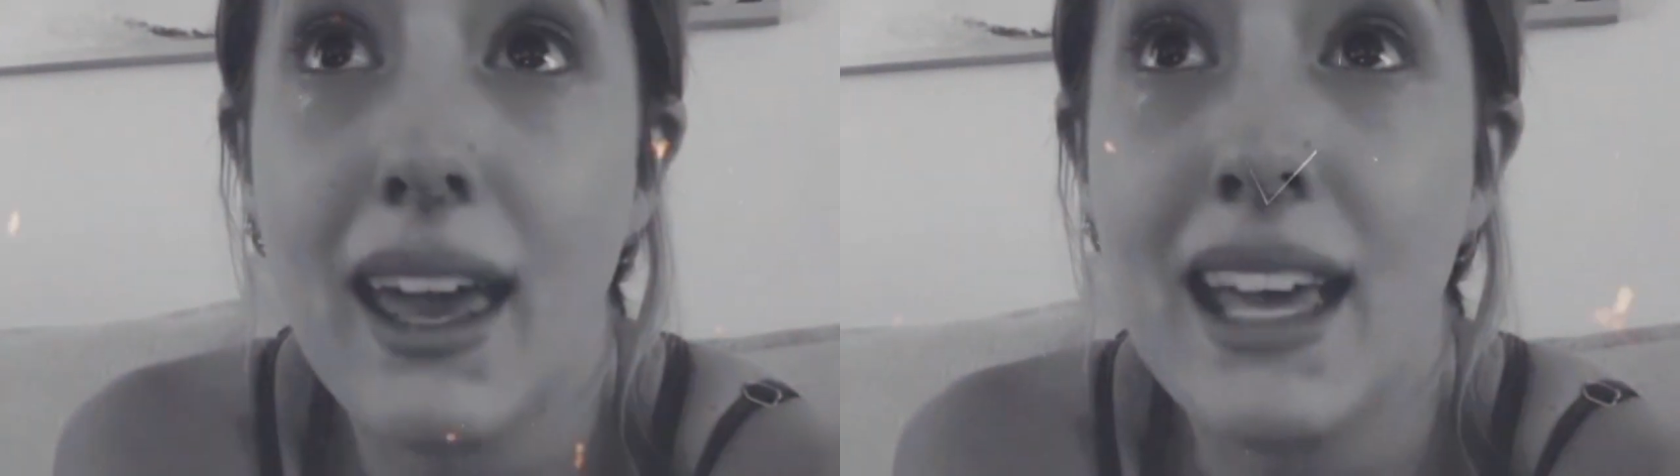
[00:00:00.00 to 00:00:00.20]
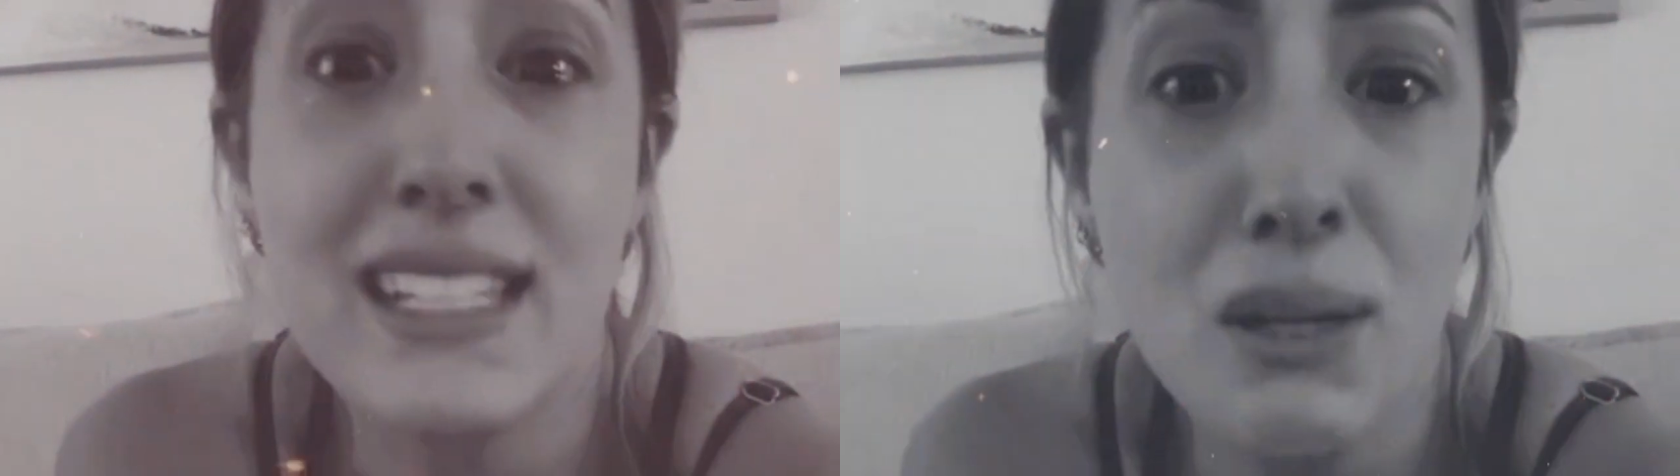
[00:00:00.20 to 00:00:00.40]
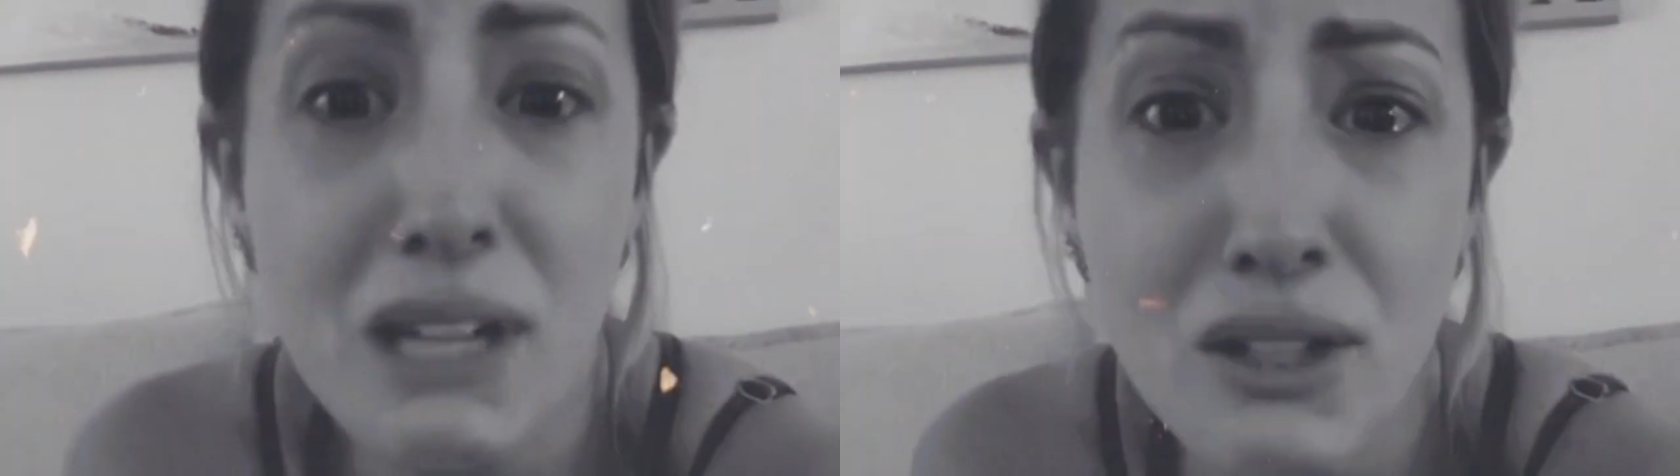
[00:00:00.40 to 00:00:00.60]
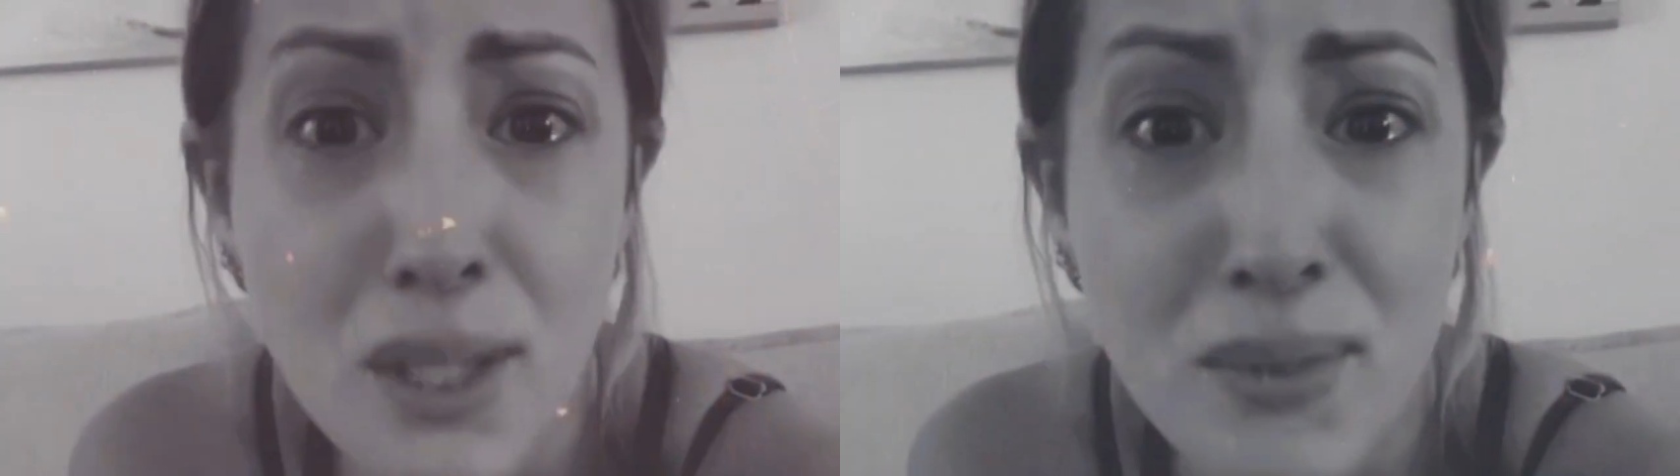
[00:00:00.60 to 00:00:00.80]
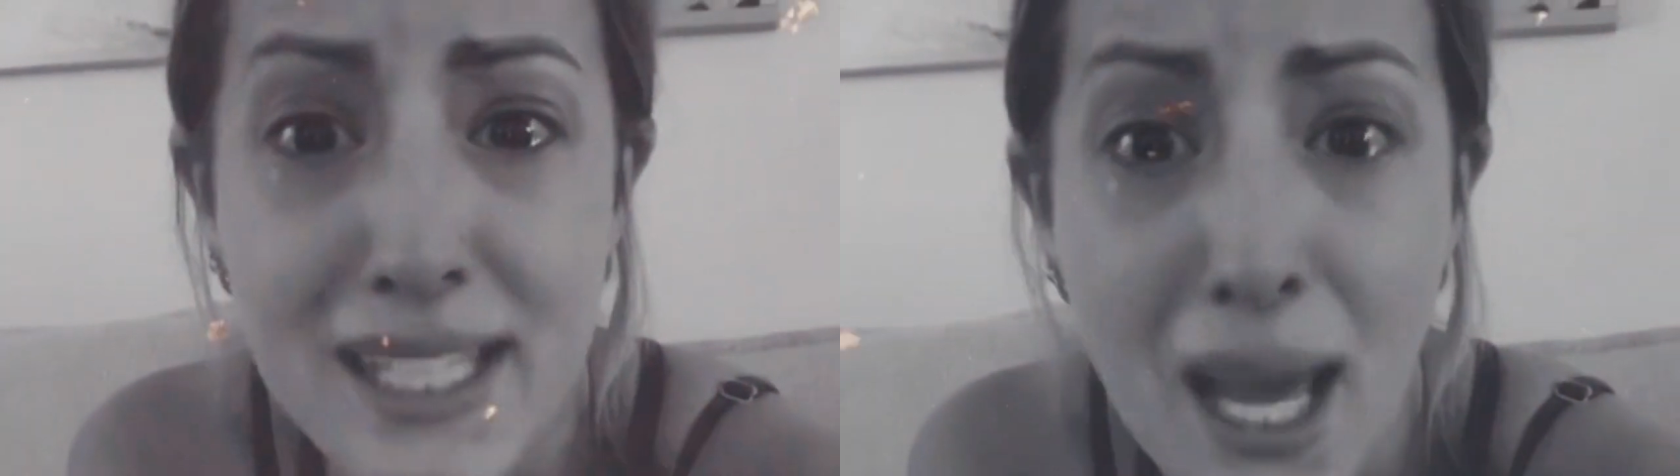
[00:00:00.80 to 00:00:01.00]
Is anyone
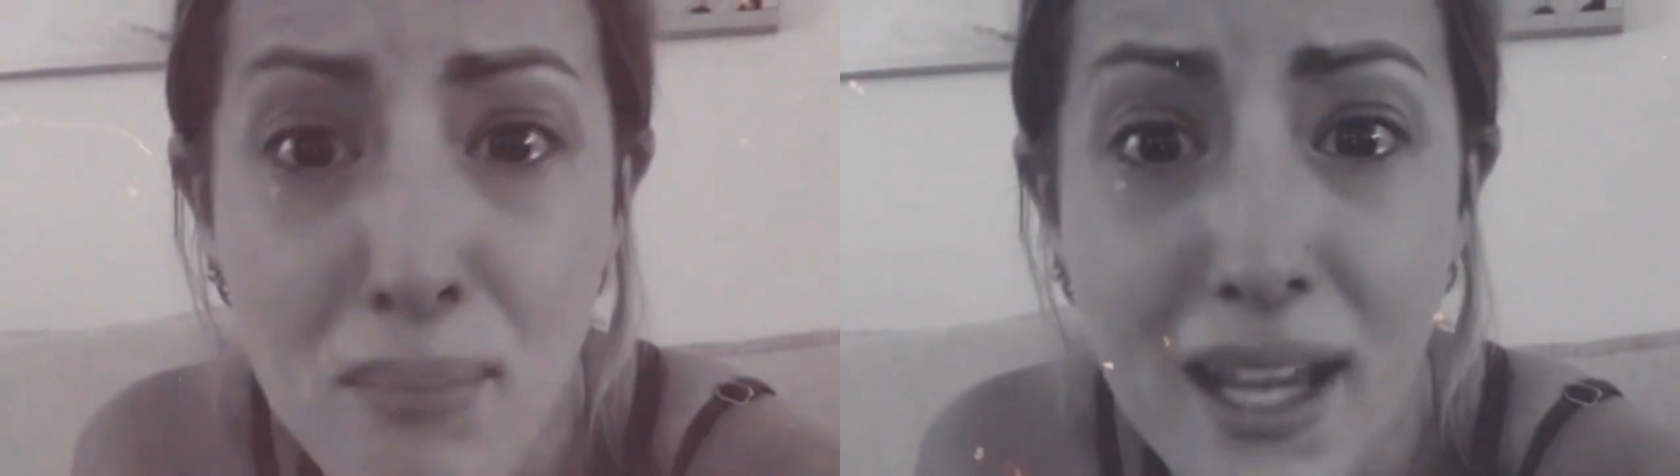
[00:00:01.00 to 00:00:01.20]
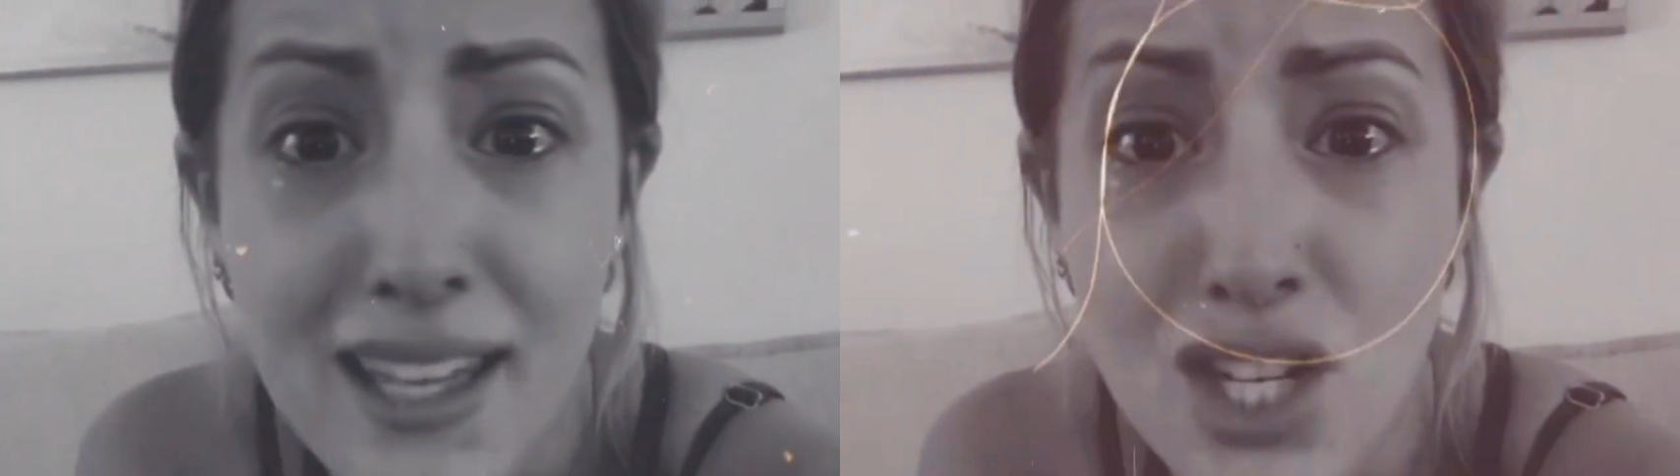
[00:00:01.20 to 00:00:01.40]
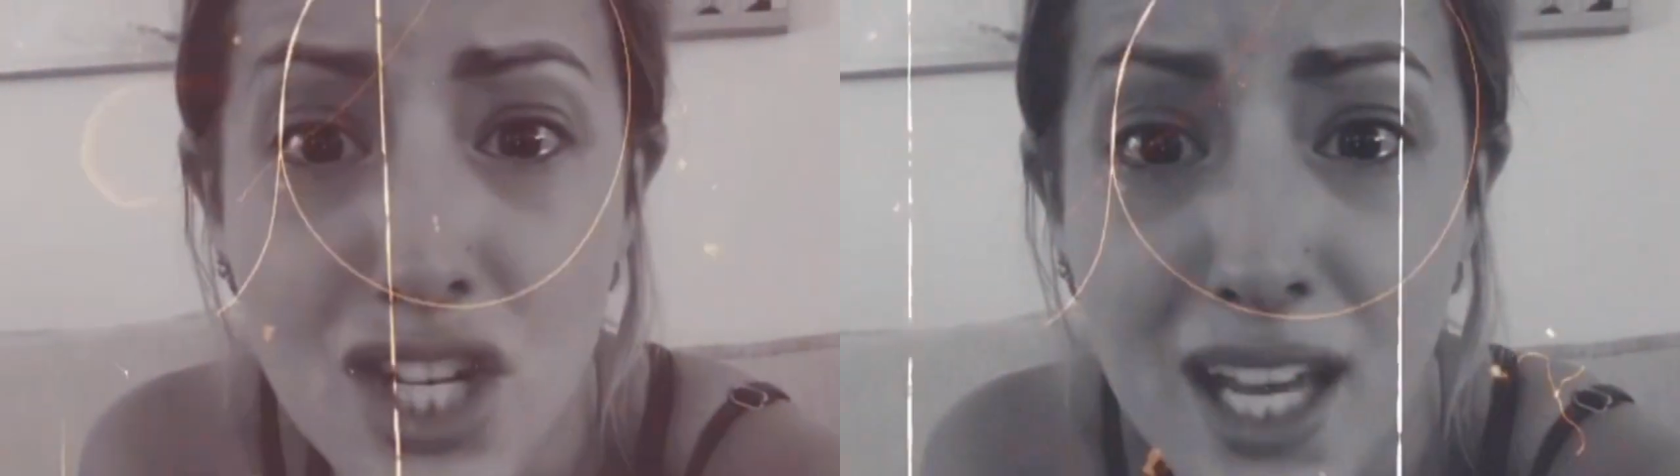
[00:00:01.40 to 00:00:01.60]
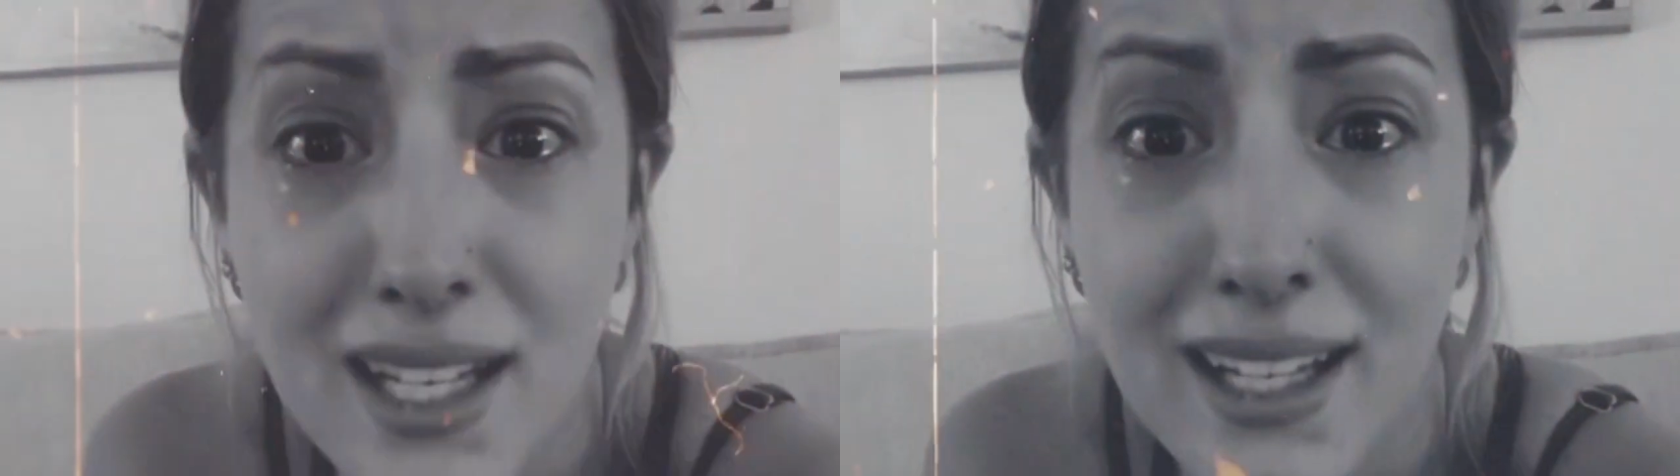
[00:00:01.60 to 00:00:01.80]
else upset by this shit?